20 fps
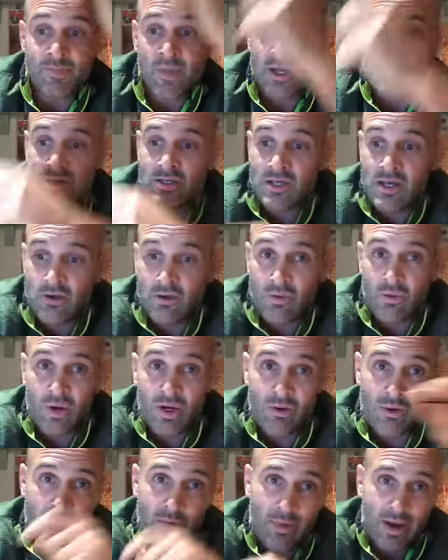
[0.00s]
And so when
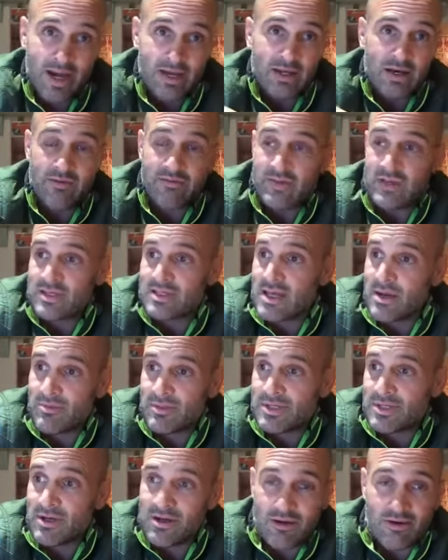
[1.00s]
I went back there for this
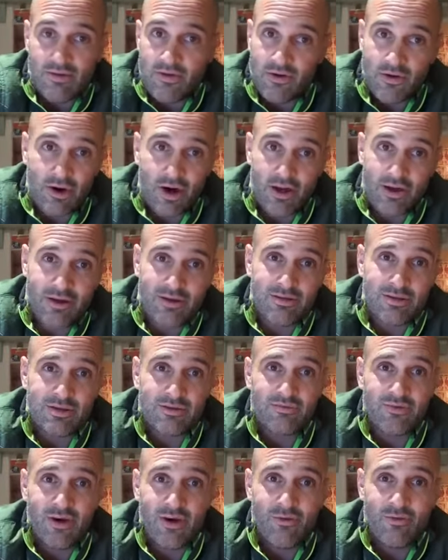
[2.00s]
episode, I thought, I know this
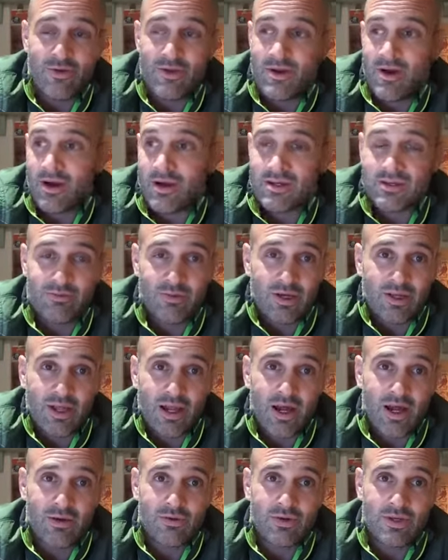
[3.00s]
environment, I can speak the
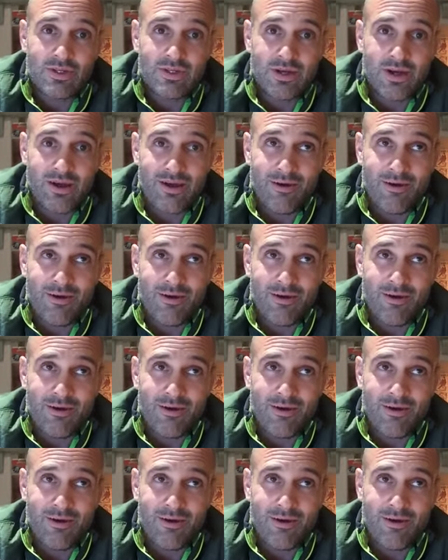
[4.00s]
language.